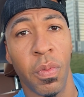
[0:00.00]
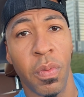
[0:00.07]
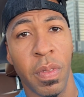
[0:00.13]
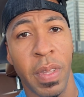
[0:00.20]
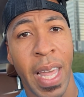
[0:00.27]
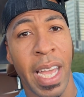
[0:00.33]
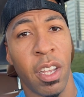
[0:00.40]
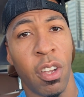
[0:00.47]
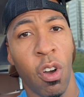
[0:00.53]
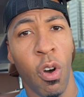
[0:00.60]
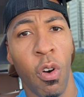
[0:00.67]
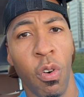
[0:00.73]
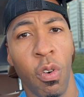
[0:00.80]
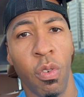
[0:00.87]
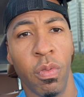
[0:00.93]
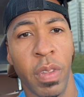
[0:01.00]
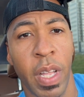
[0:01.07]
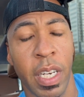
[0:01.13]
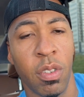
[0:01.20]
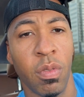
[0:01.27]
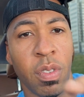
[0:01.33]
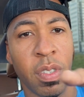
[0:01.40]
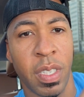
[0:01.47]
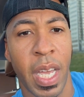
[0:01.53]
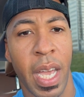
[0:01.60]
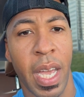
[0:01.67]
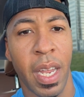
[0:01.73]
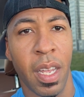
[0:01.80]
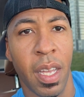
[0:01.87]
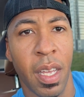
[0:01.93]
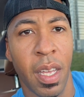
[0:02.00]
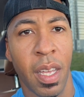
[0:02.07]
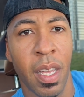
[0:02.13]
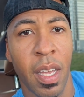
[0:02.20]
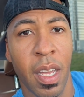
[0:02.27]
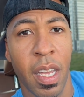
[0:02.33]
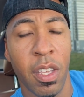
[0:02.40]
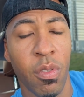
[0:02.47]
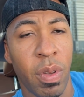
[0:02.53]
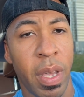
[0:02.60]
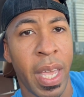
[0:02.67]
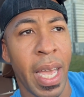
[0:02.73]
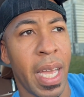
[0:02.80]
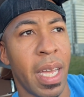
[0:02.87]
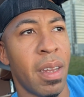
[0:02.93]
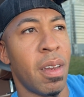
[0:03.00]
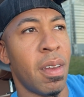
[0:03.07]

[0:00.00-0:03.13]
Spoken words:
that goal that you set, you can't